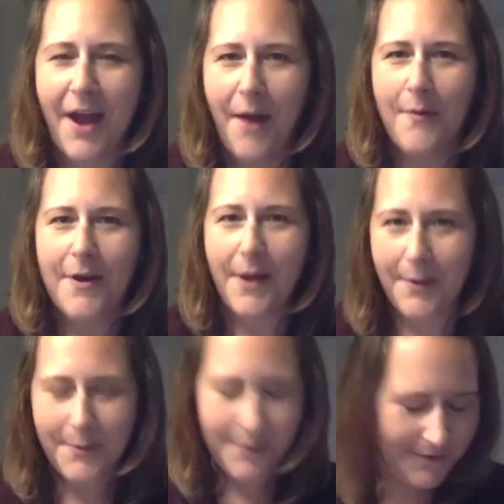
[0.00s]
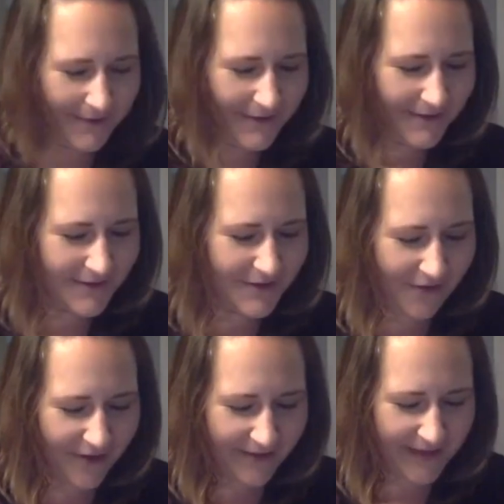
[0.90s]
I want to
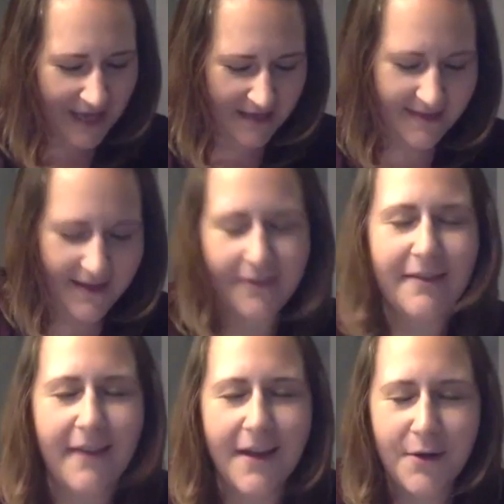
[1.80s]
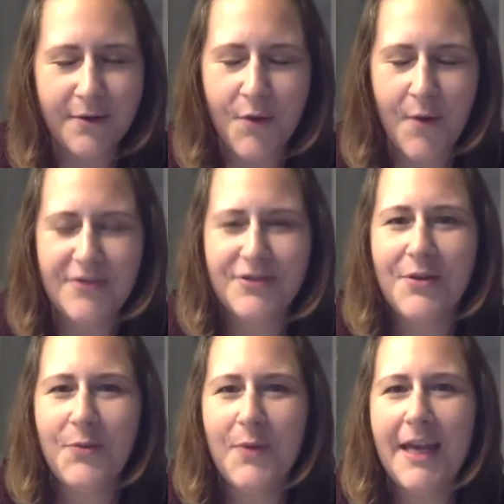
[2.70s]
definitely hit this because I know it's a
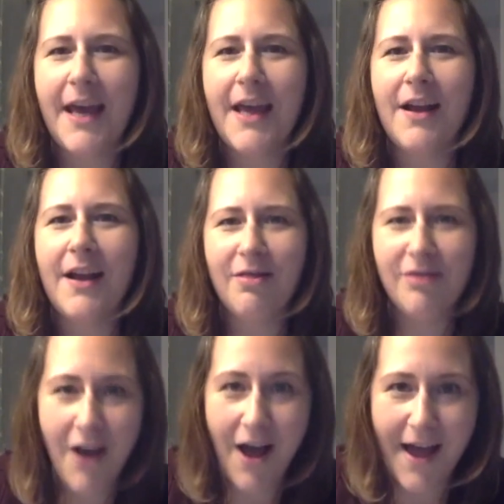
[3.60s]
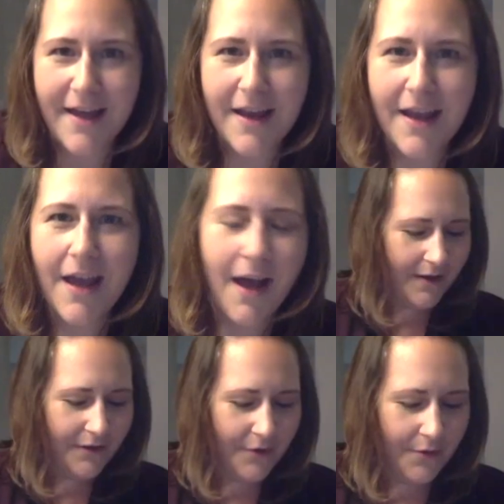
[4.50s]
question we get a lot.
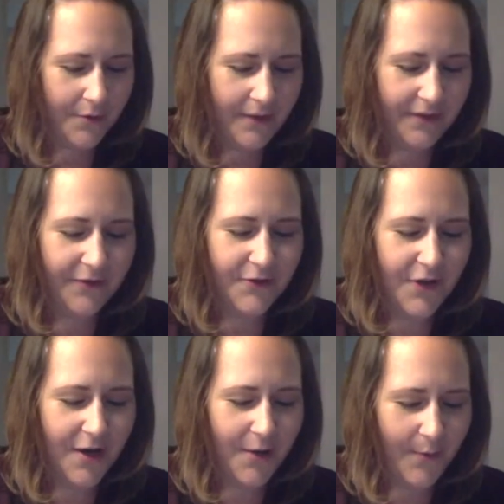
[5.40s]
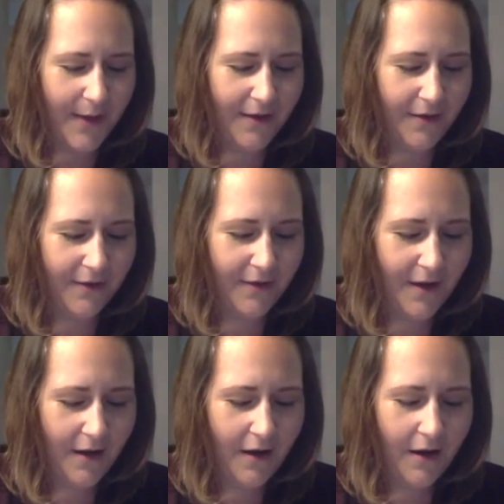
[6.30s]
So let's start with
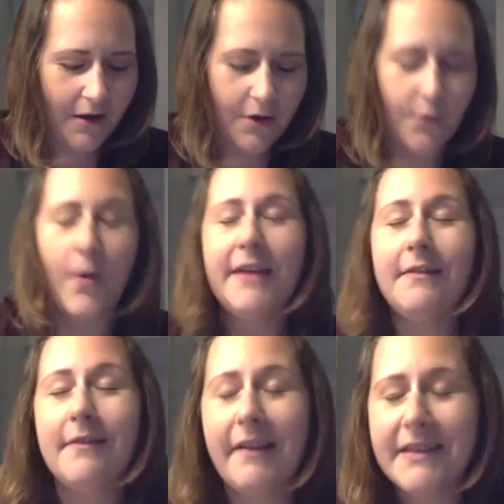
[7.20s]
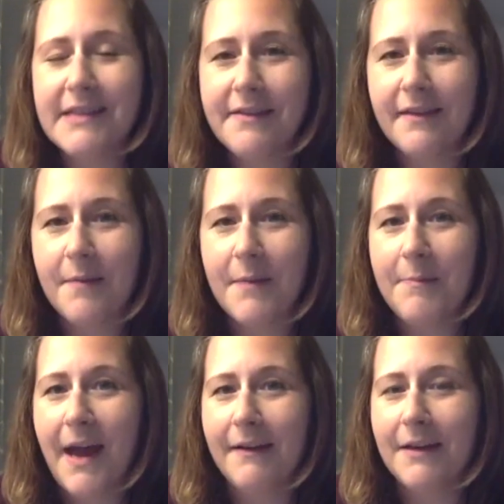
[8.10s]
our white skeletons coming
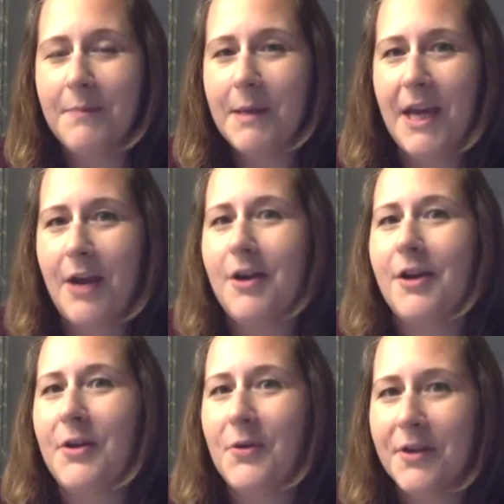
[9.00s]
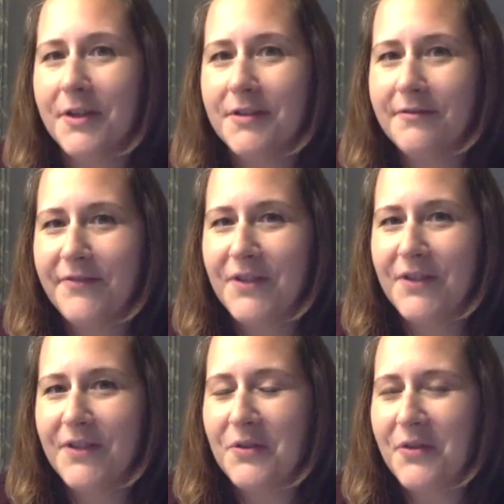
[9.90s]
back, and maybe Erik, you could
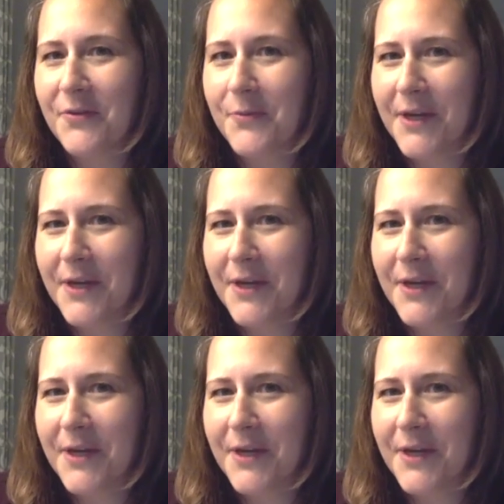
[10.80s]
field this